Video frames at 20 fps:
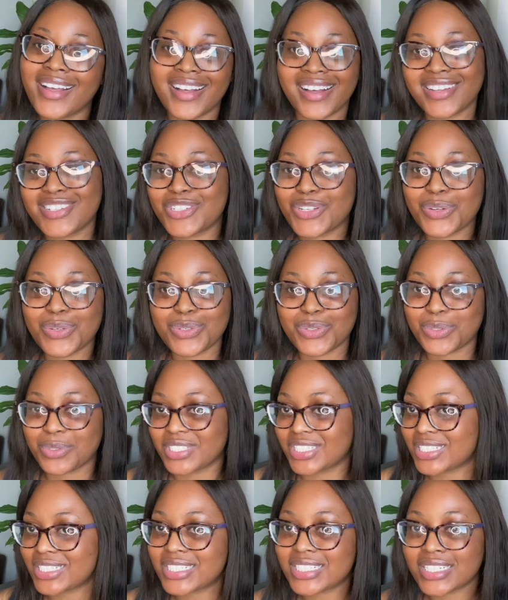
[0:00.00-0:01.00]
Don't do
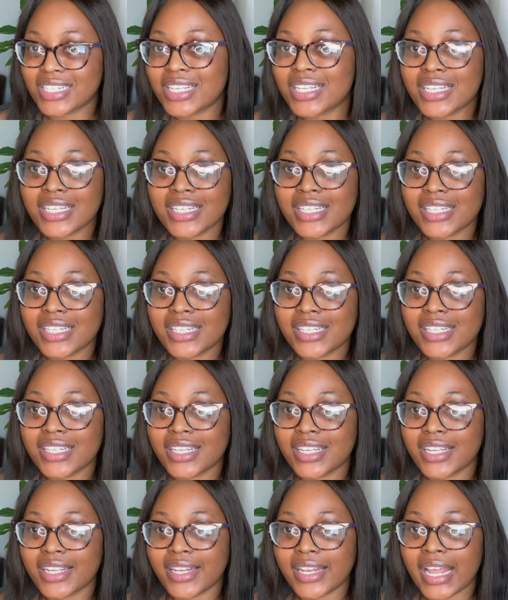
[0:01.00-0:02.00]
it.
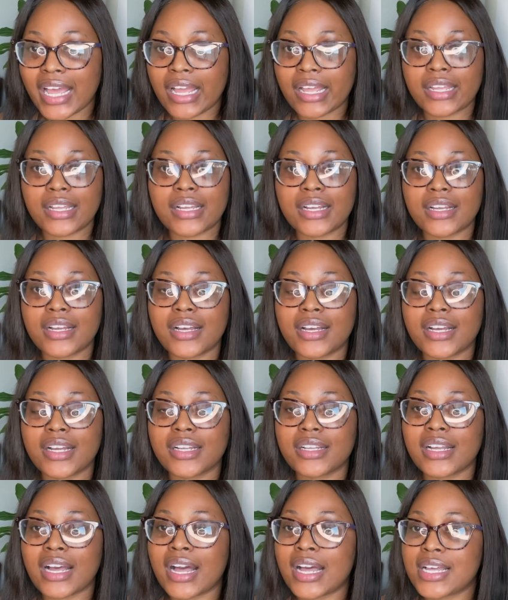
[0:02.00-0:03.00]
Like,
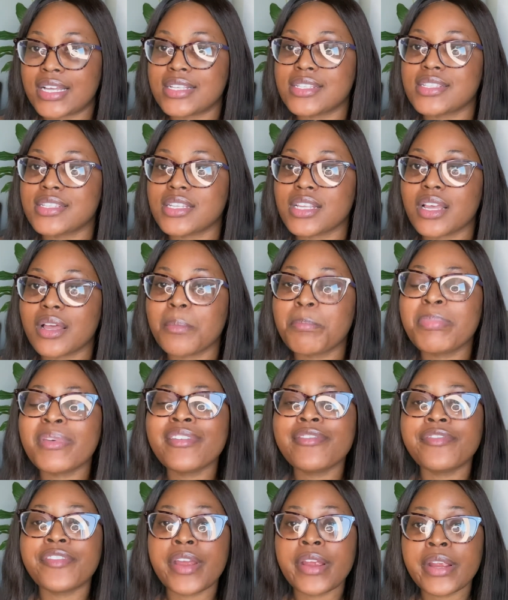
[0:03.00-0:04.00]
guys, be
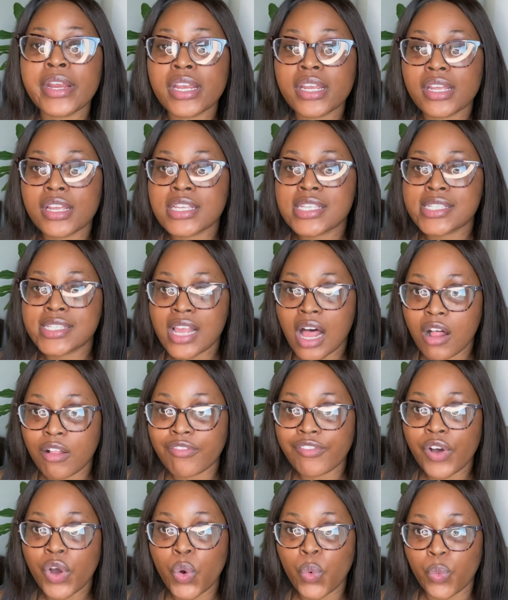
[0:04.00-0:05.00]
very
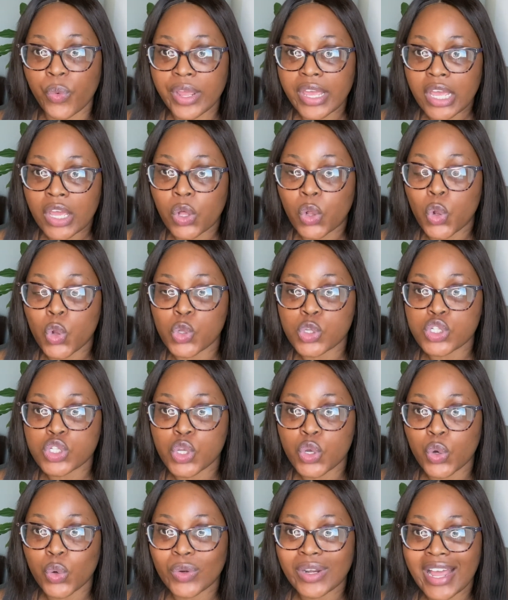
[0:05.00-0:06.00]
self-aware
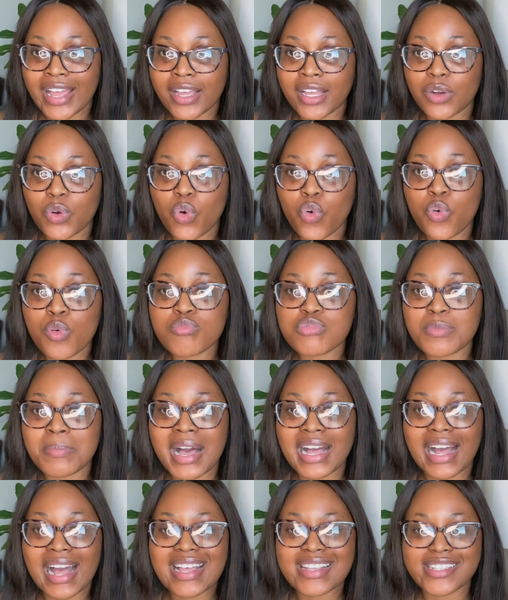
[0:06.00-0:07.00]
also. Like,
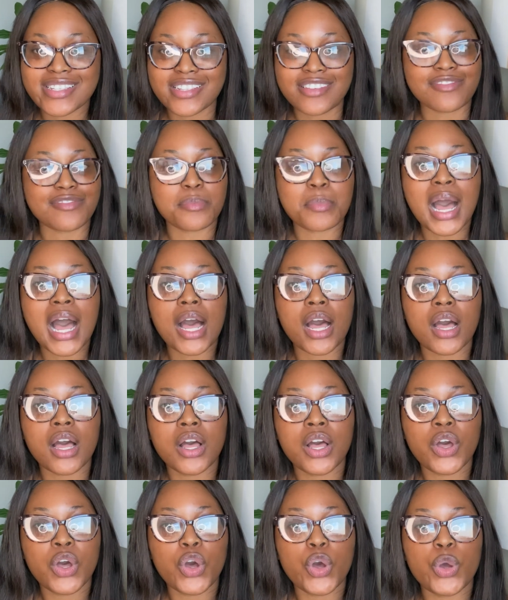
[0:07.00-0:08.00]
magazi ba
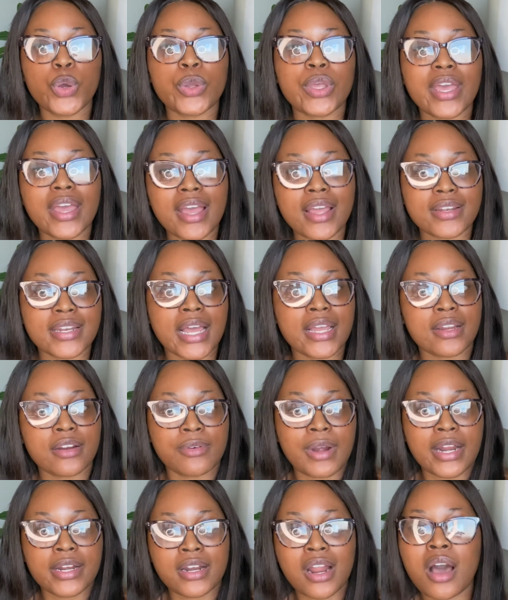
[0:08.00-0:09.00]
okay, like
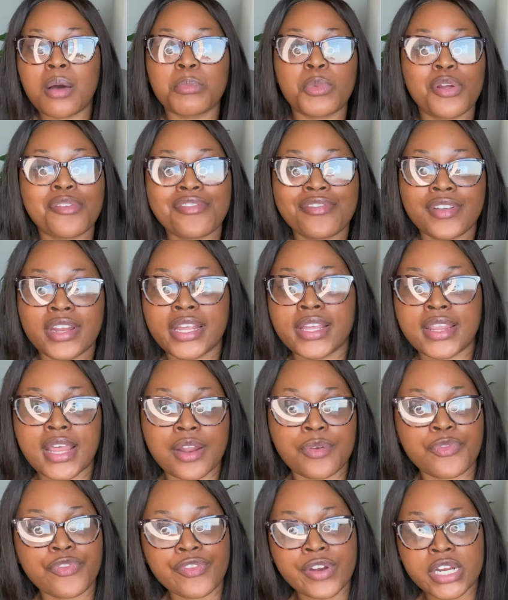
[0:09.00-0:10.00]
right now I'm not feeling
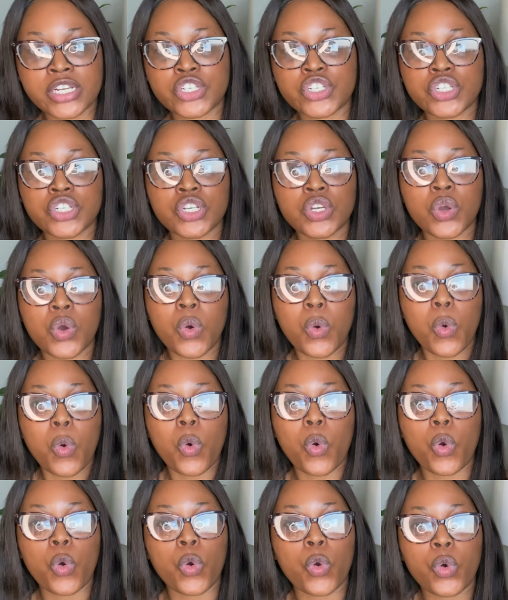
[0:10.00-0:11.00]
that fresh,
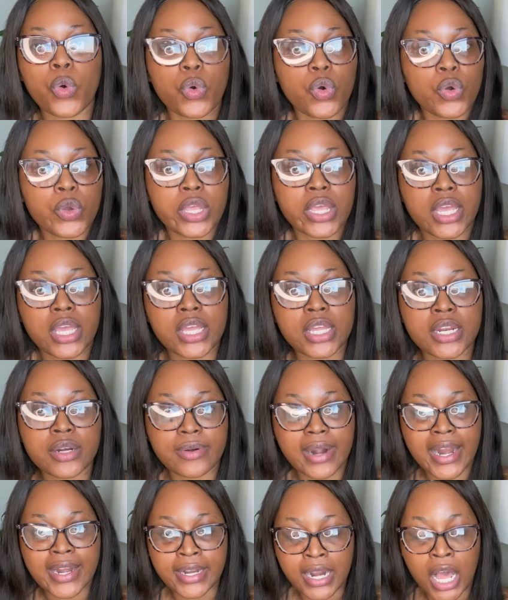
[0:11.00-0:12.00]
or okay,
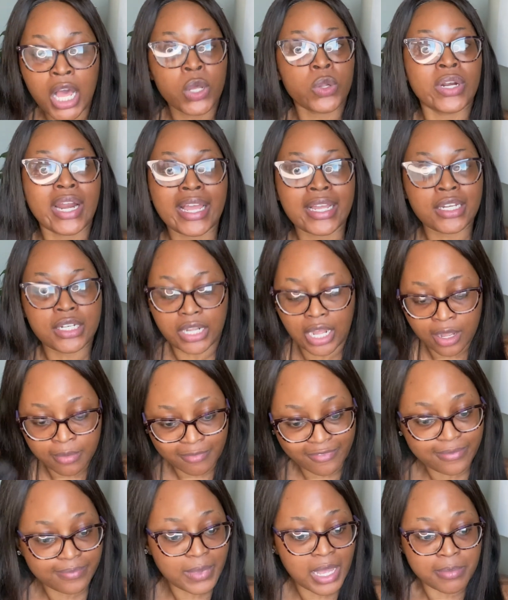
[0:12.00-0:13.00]
right now like
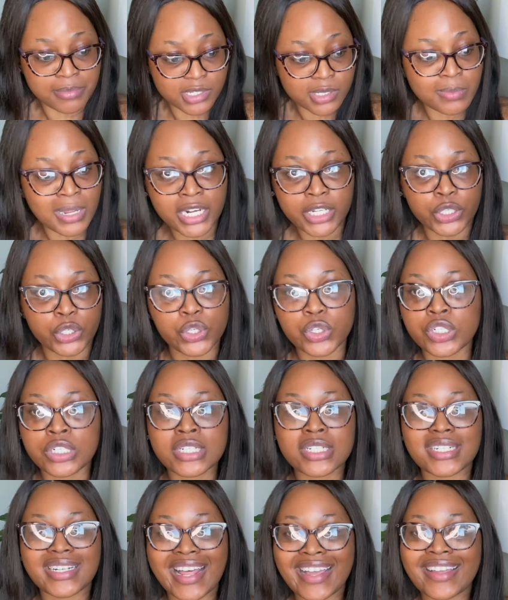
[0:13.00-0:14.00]
I'm smelling
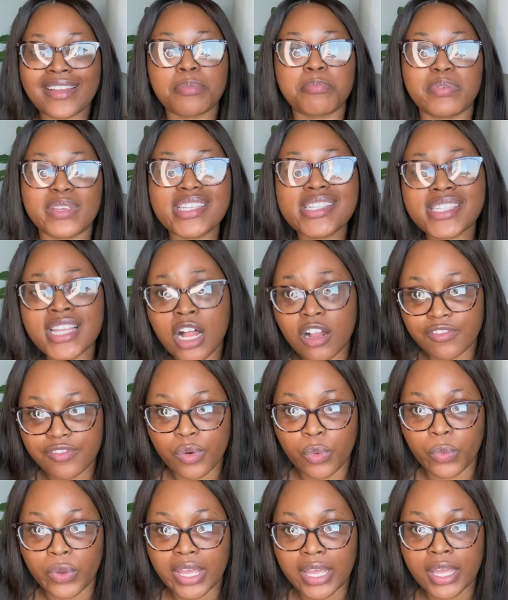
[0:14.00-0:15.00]
good. Like, be
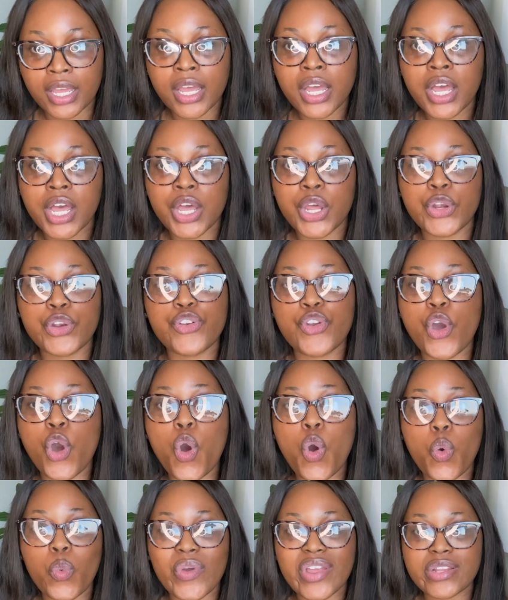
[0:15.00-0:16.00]
self-aware,
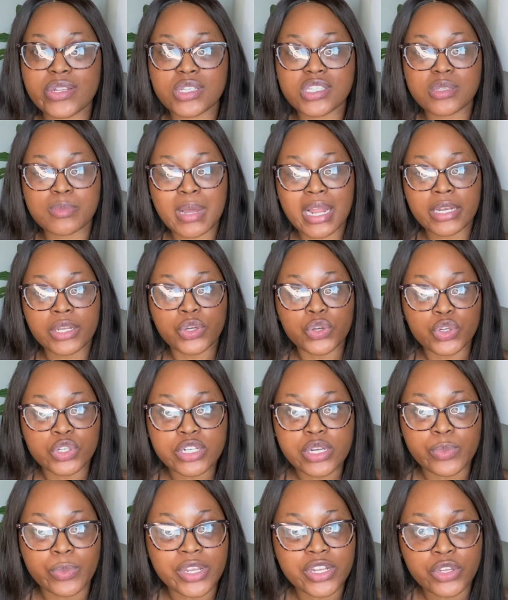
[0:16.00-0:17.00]
know when you're smelling good
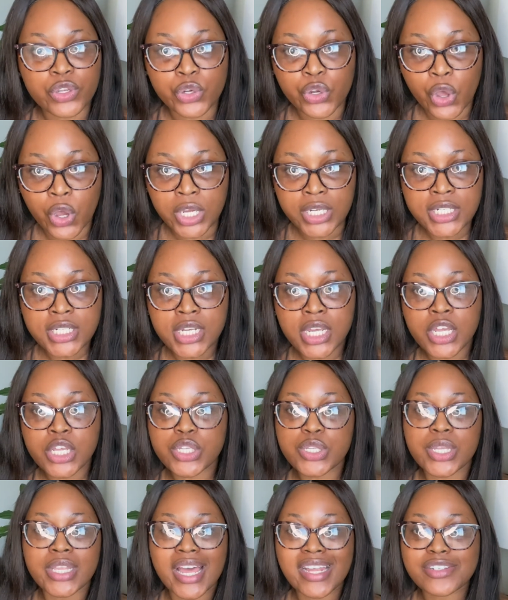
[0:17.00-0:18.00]
and when you're not,
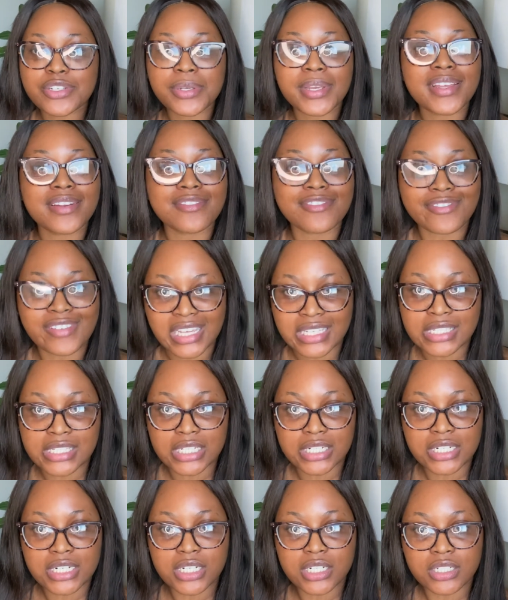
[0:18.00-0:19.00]
so that you can fix
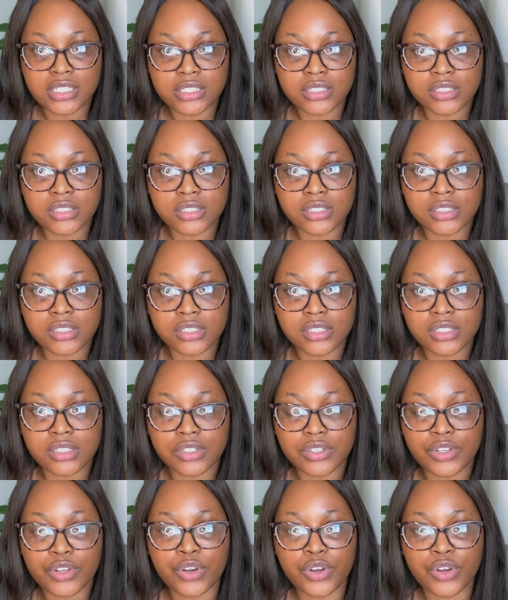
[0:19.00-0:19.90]
it. You